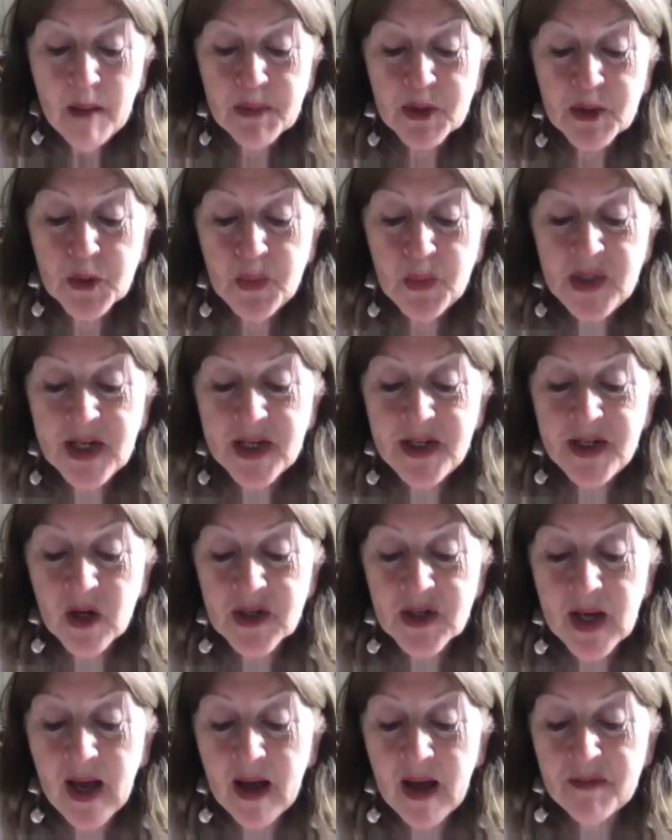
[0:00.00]
But we did
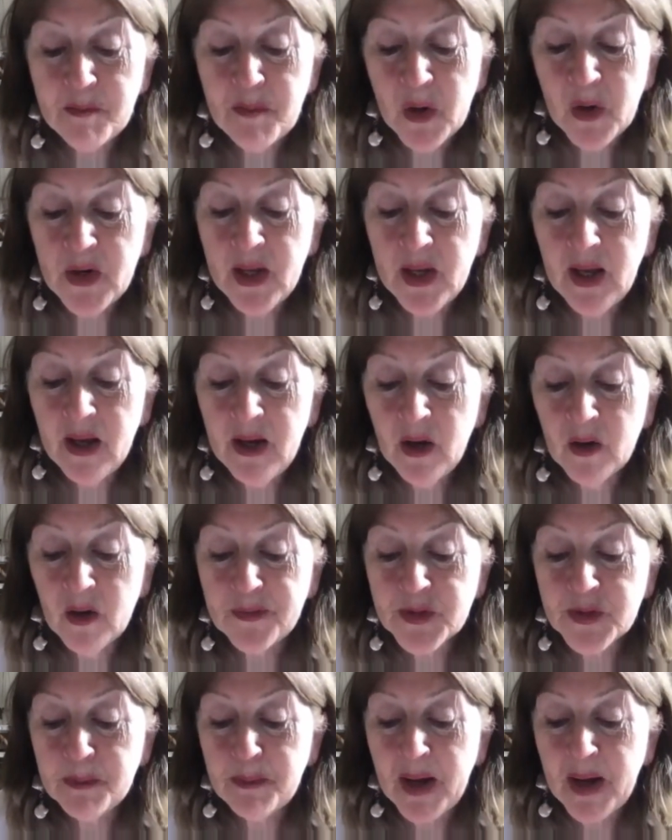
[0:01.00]
not have money
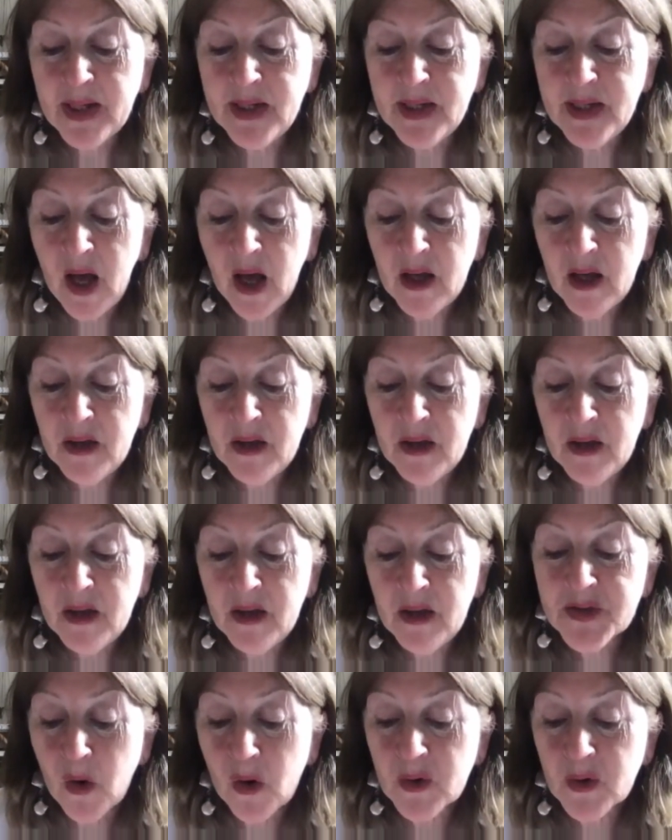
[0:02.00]
enough to buy
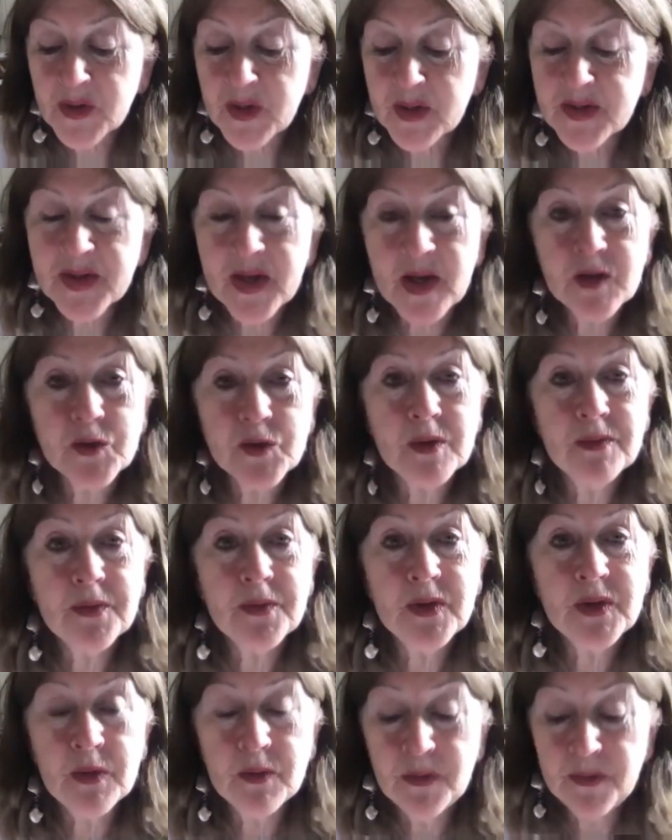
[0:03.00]
knives, forks,
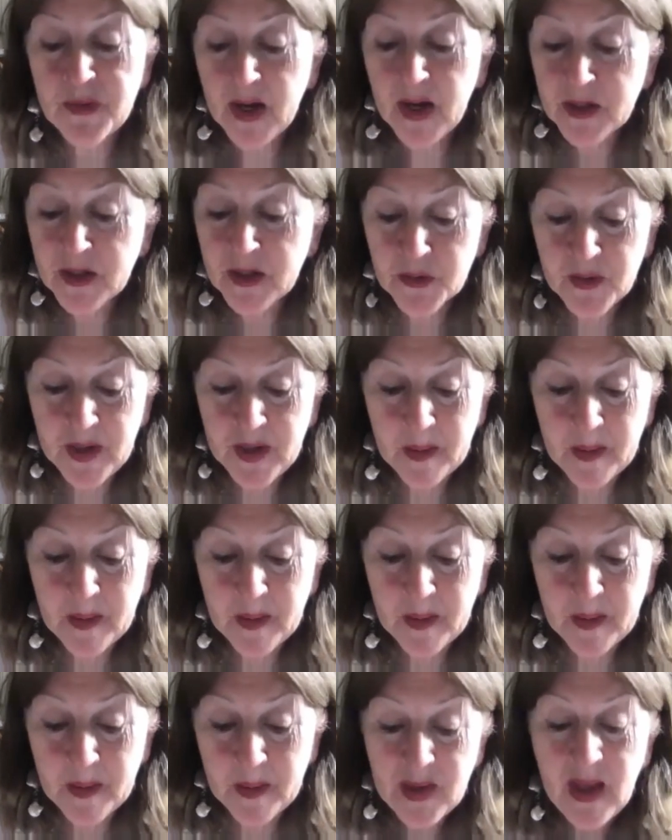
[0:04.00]
etc. for the
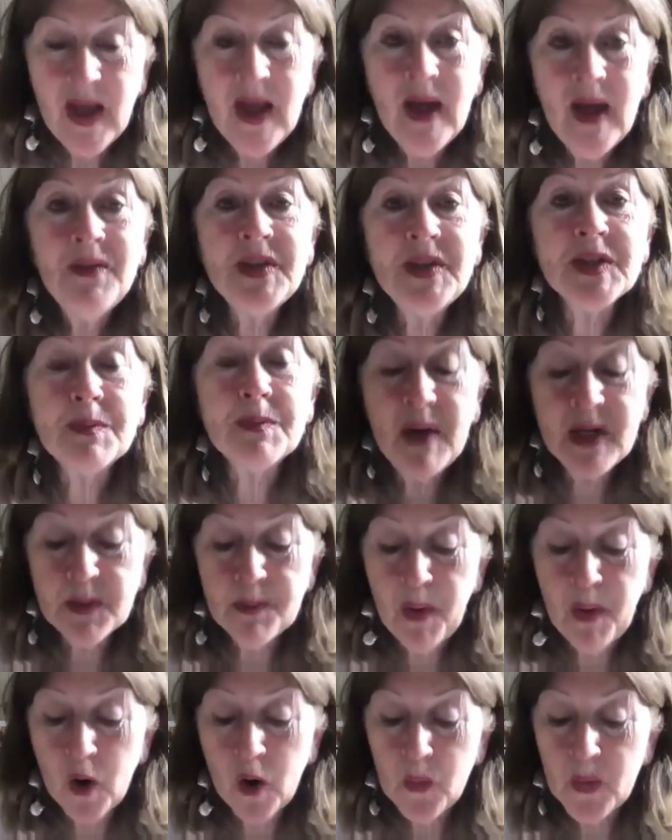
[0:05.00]
refectory. This
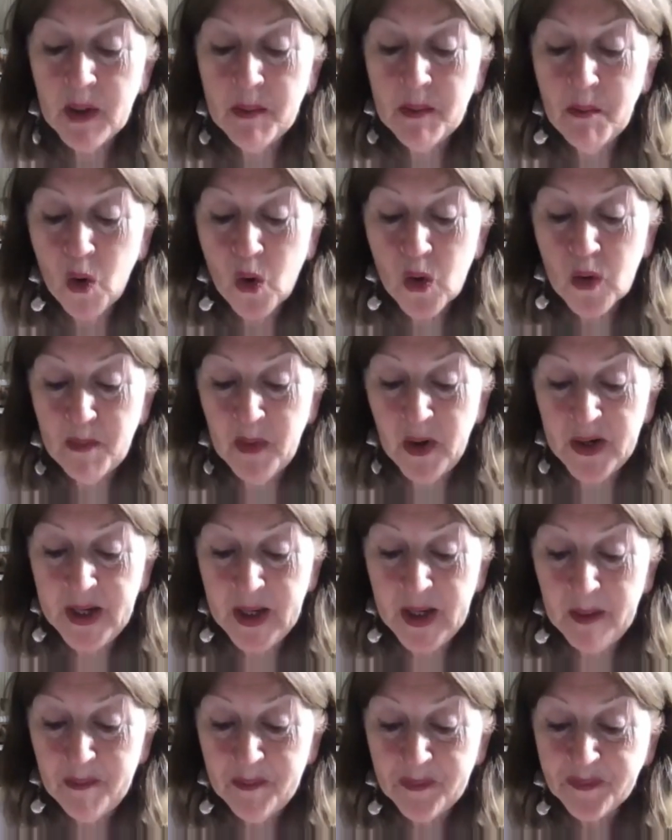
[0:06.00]
meant borrowing more
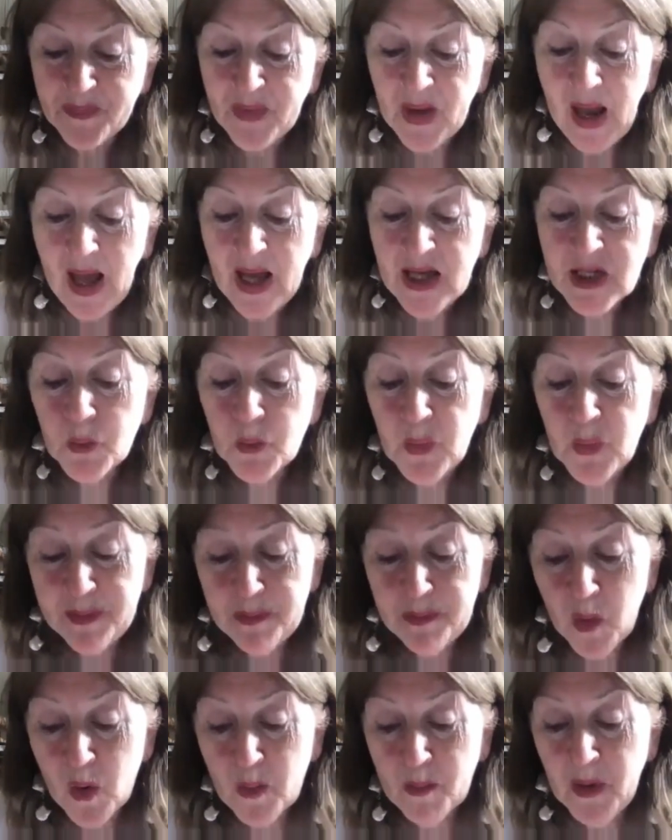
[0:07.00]
money, and with
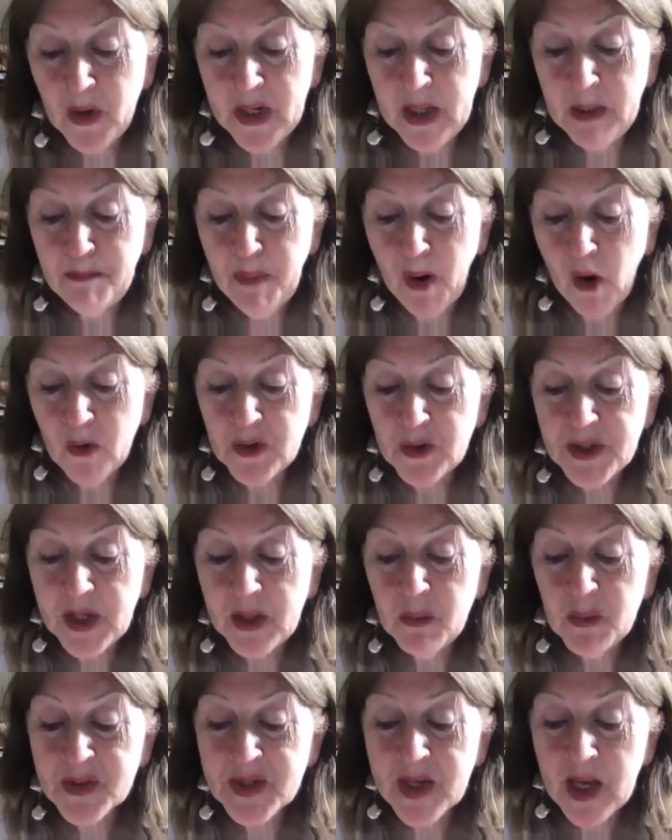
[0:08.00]
more money borrowed,
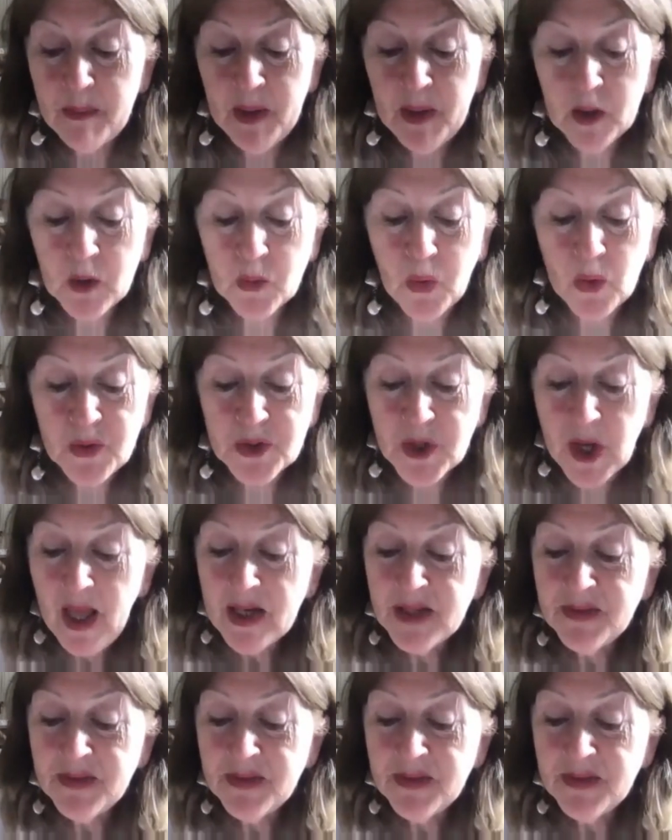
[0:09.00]
he was able, quote,